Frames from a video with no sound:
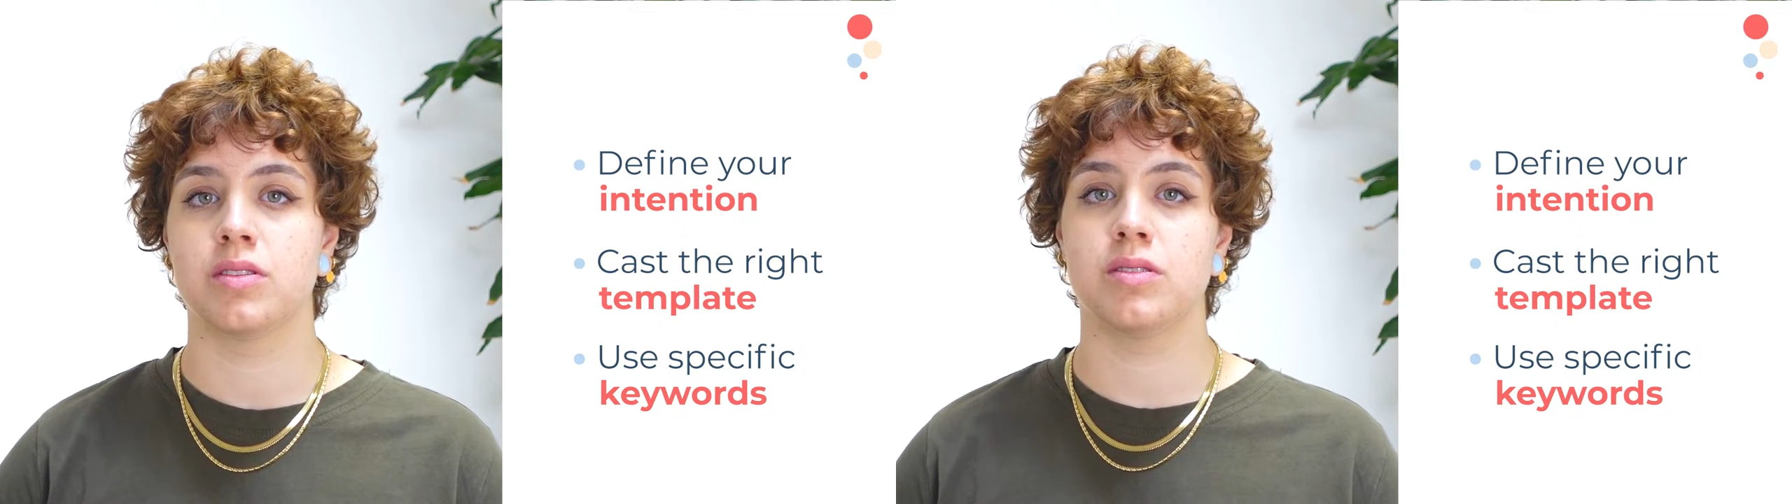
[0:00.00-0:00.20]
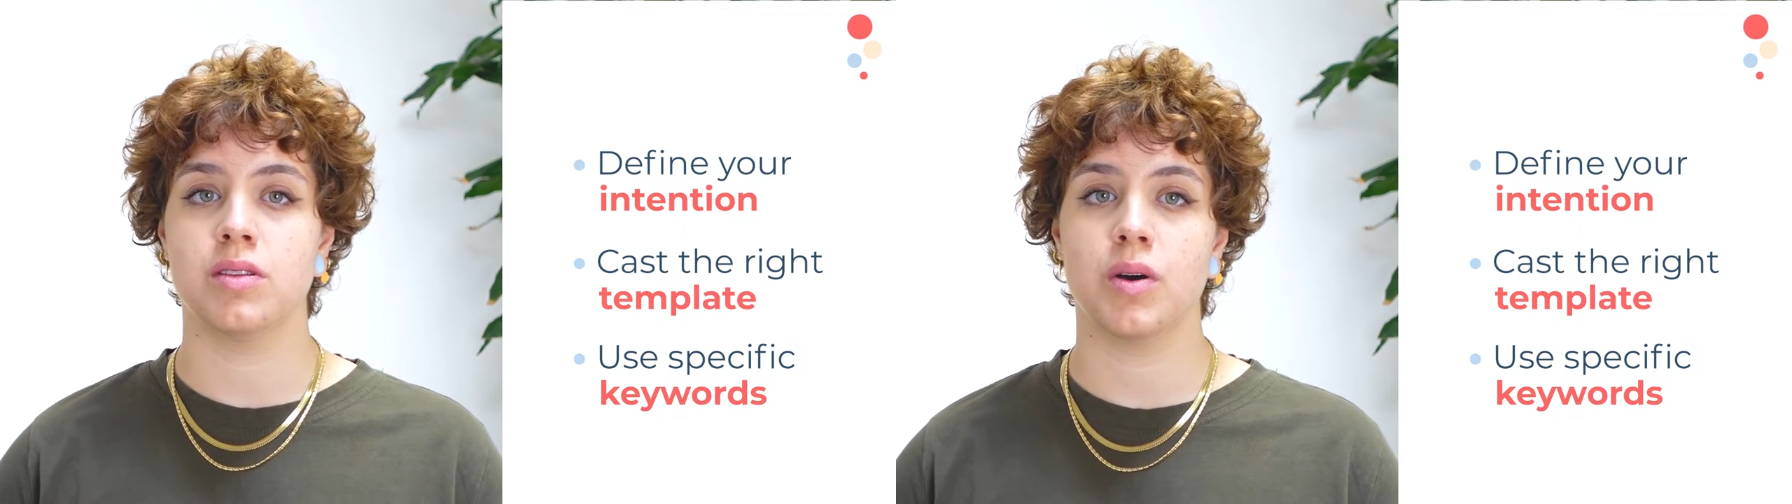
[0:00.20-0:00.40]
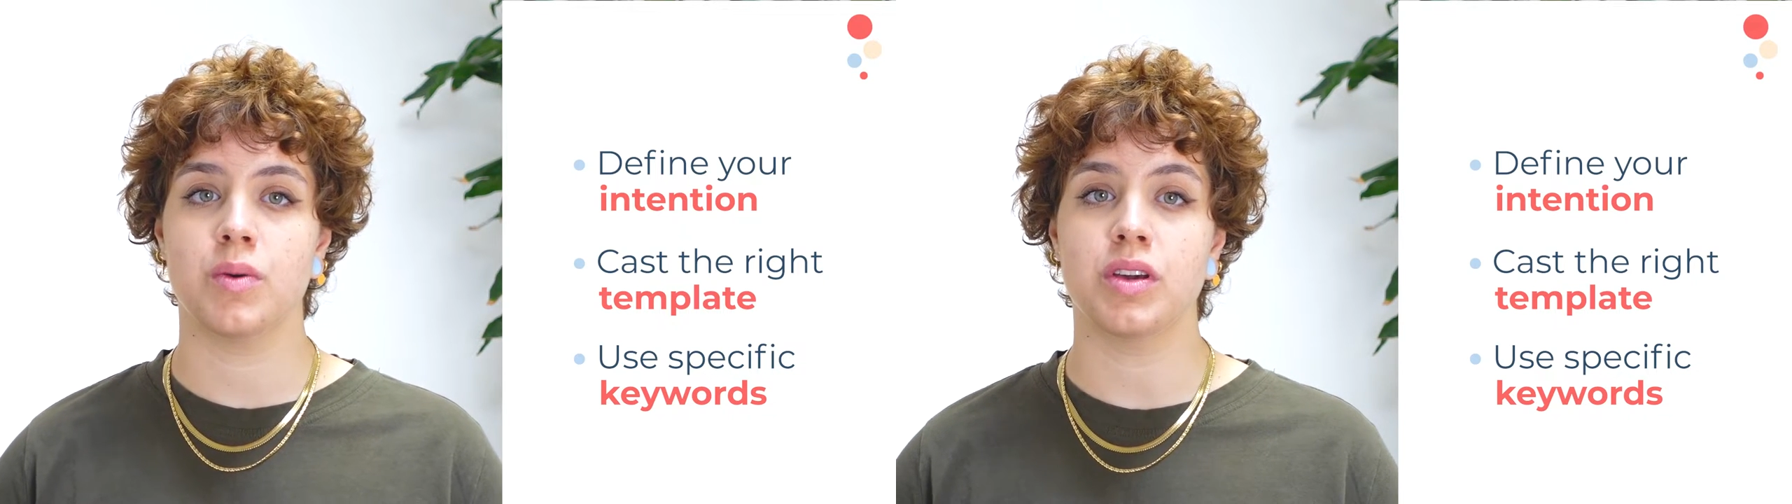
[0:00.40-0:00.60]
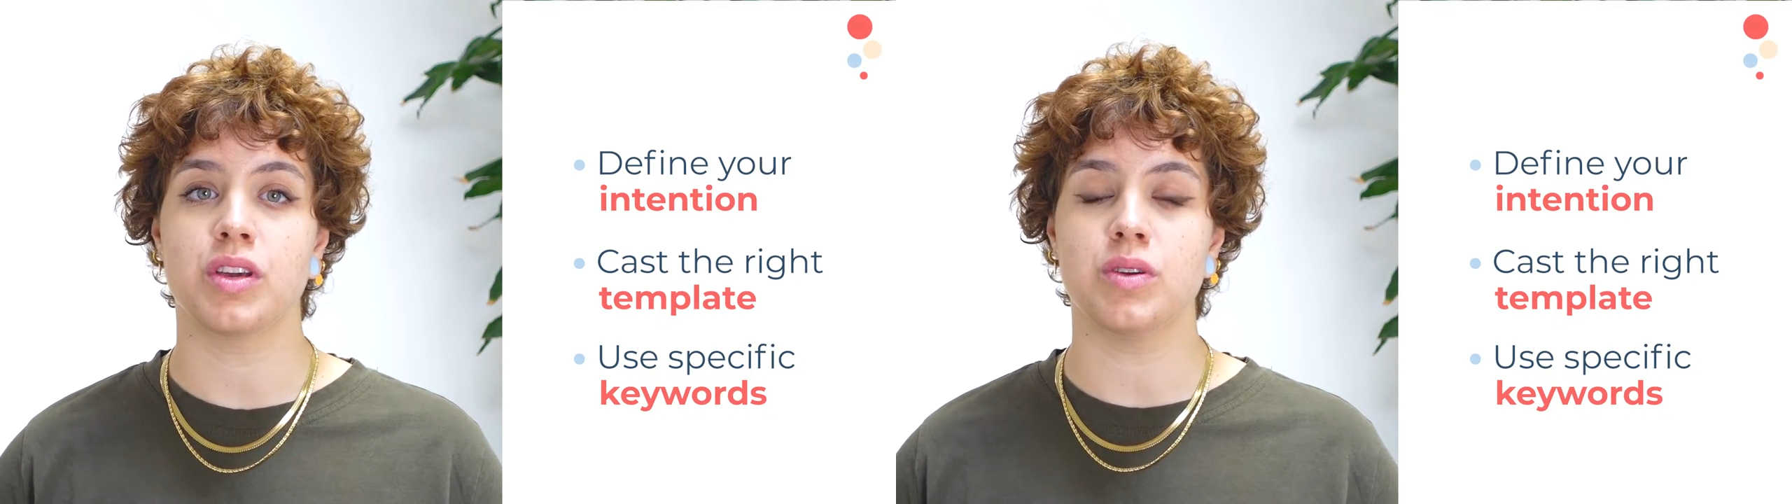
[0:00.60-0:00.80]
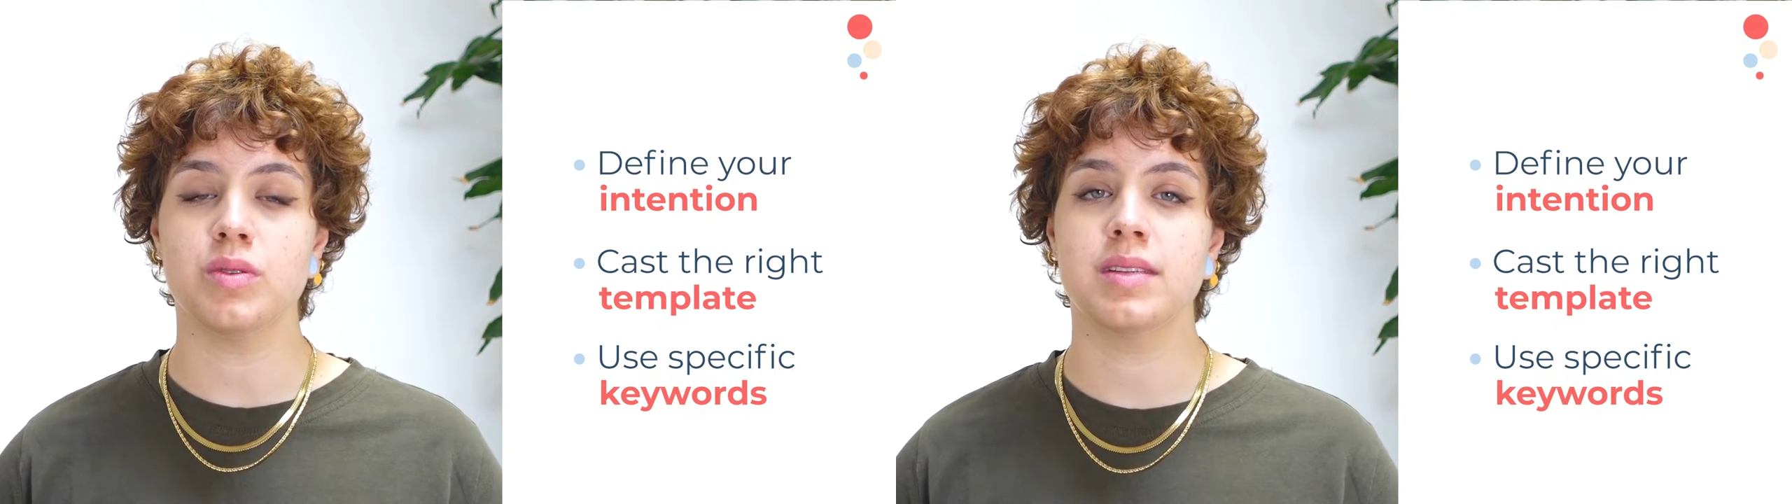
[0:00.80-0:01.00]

so use